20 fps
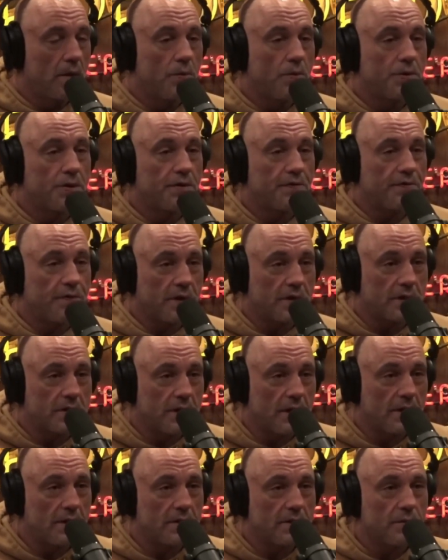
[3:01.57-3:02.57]
We should fund a
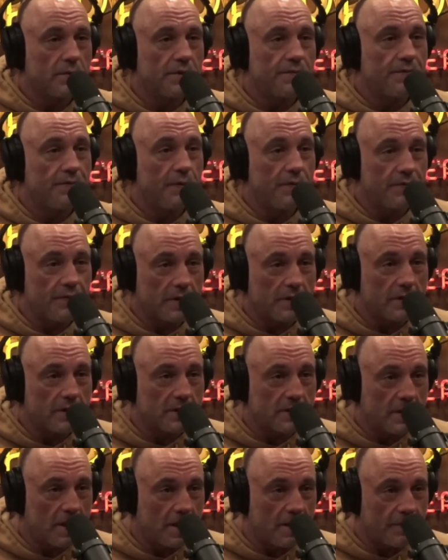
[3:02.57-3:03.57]
study. So we, we funded a
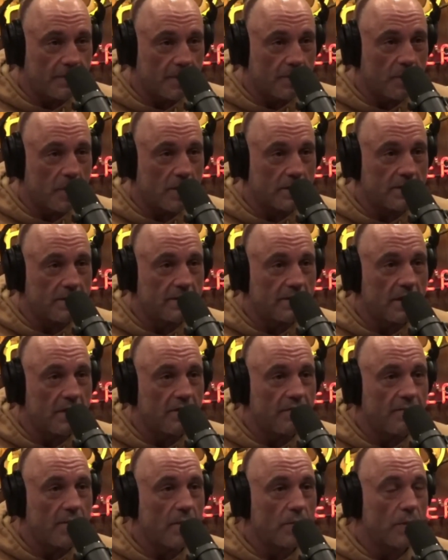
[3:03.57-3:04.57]
study for the Boston Center
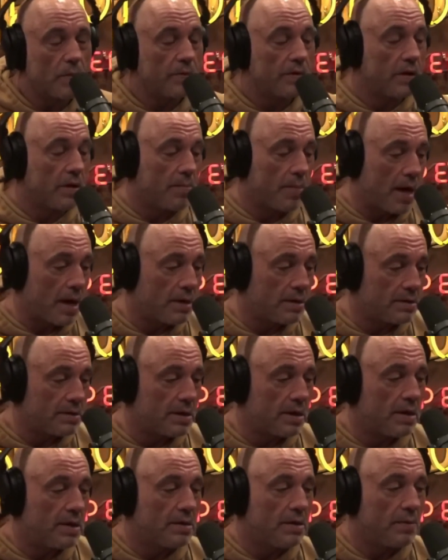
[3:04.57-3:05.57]
of Memory. We did a pilot
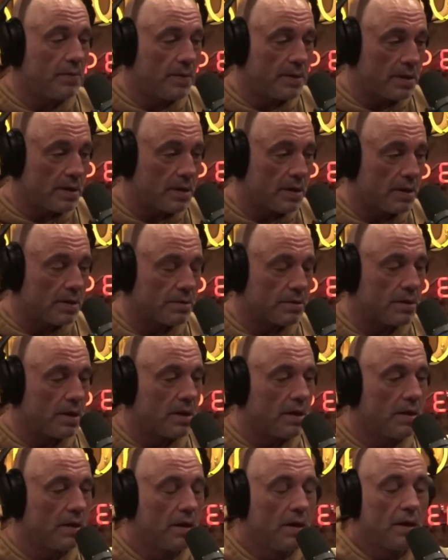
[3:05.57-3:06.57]
study and then we did another
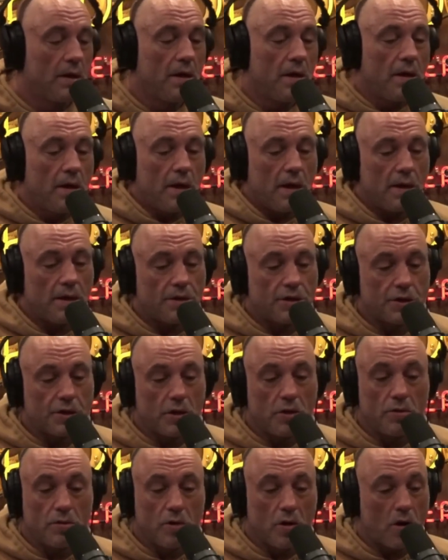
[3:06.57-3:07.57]
study. And it
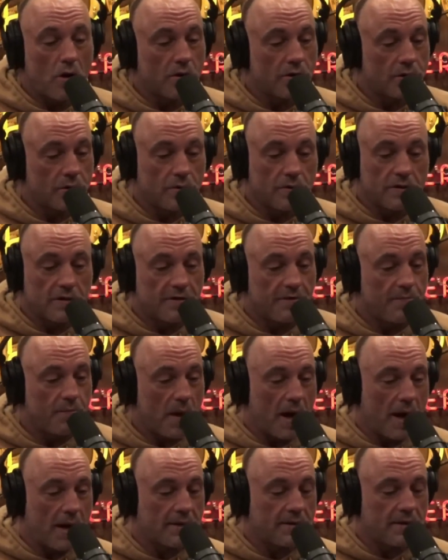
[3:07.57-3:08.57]
showed all sorts of
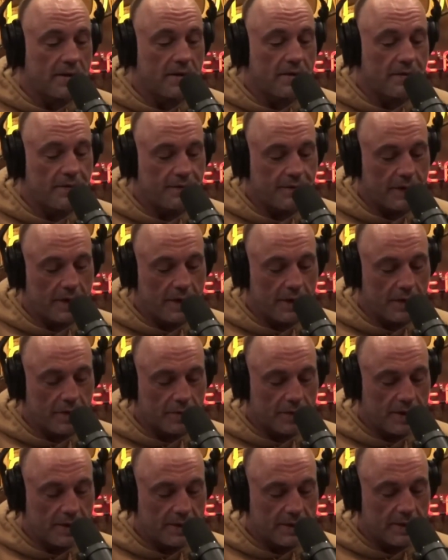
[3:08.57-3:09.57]
positive
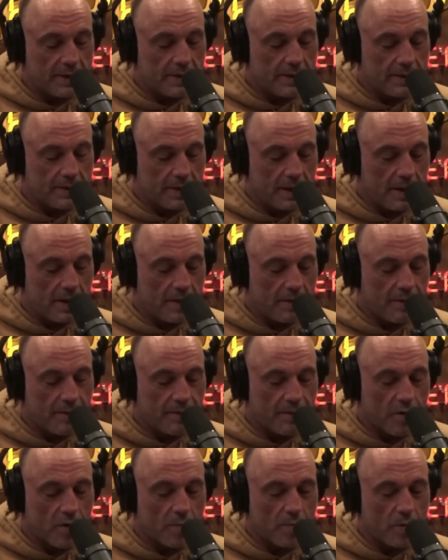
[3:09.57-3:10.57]
increases in
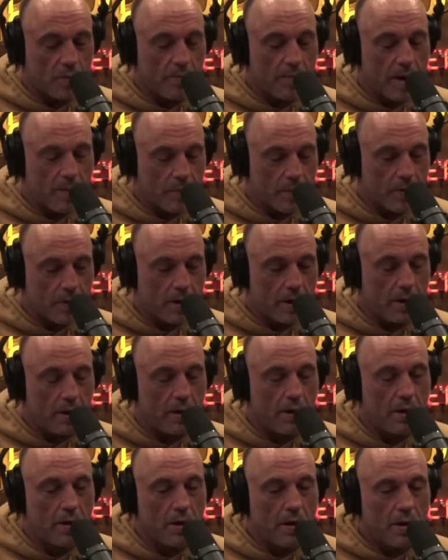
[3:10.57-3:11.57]
verbal
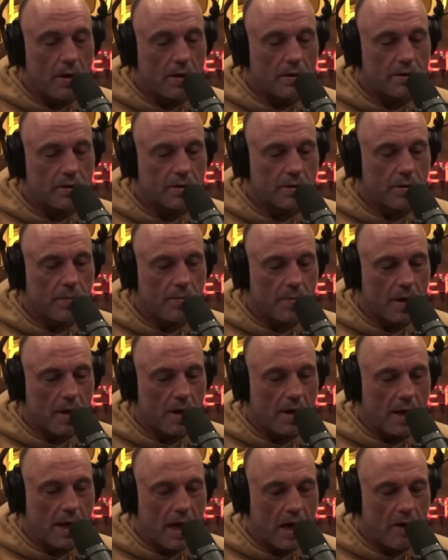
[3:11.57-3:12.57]
memory, it's
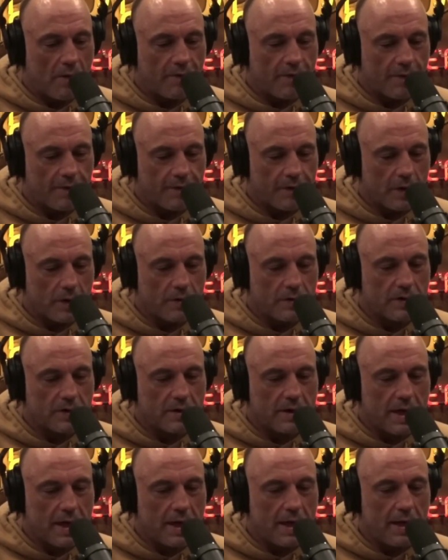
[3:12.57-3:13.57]
uh, alpha flow
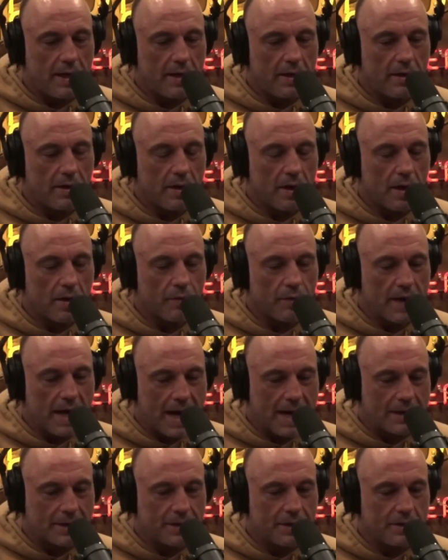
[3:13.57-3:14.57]
state, uh,
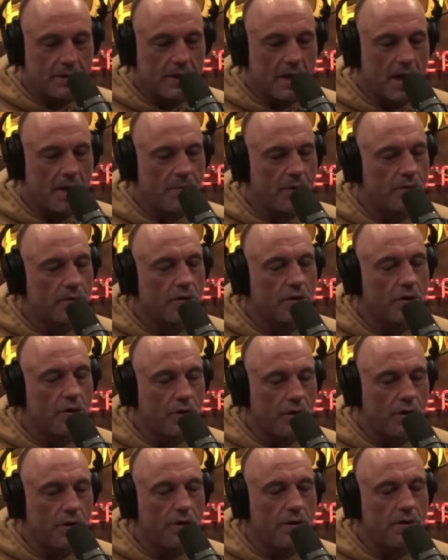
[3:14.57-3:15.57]
reaction time. There was
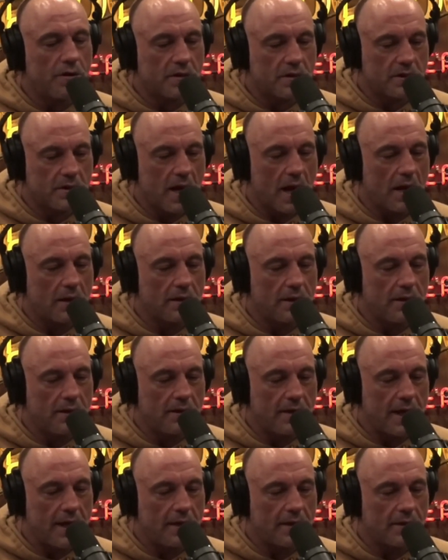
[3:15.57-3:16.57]
good,
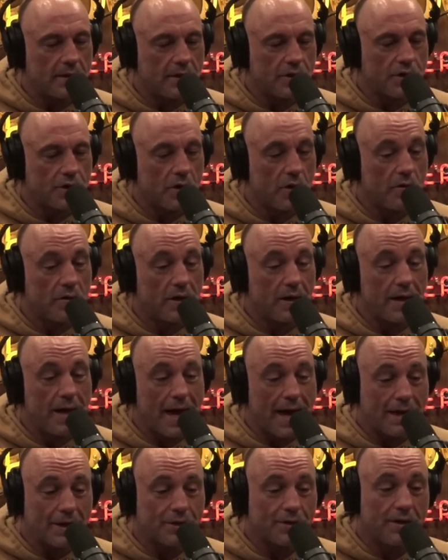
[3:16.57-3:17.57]
solid data that showed in
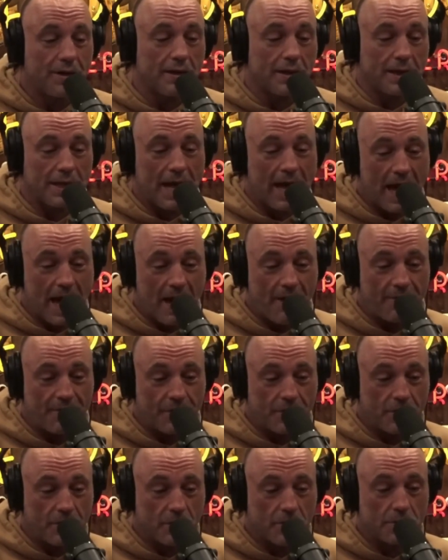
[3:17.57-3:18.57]
actually like half
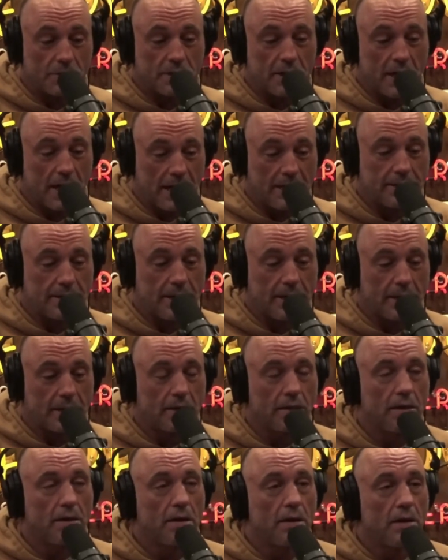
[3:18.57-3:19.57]
the dose that I
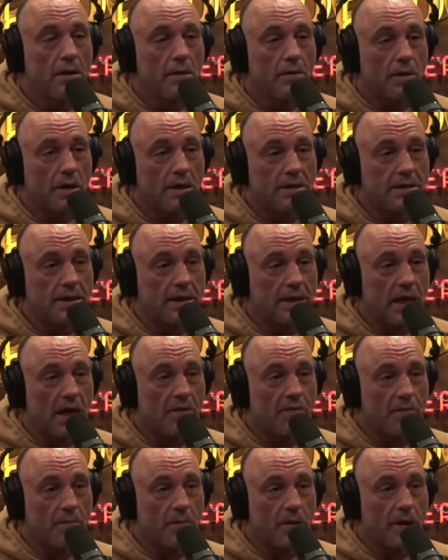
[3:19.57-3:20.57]
take, when I take
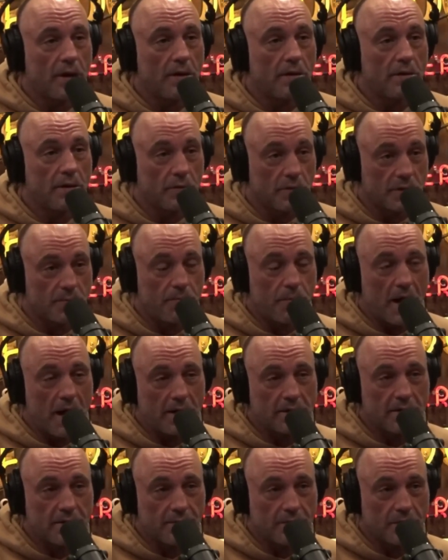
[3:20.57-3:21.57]
Alpha Brain, there was
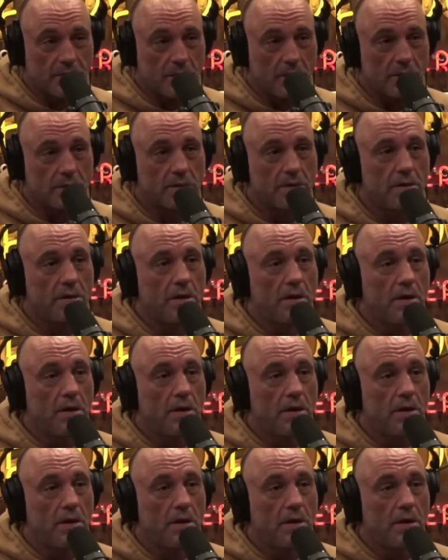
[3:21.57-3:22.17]
positive results.